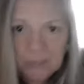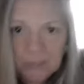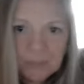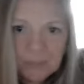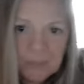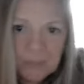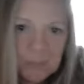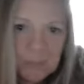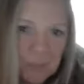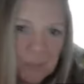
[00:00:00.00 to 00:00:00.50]

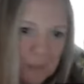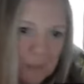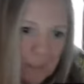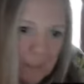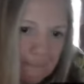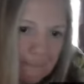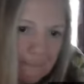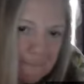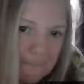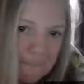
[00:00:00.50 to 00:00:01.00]

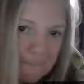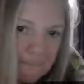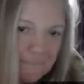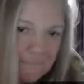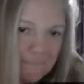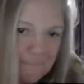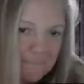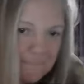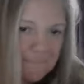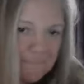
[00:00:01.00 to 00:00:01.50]

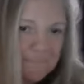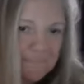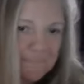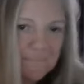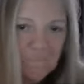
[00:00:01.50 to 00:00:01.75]
(silence)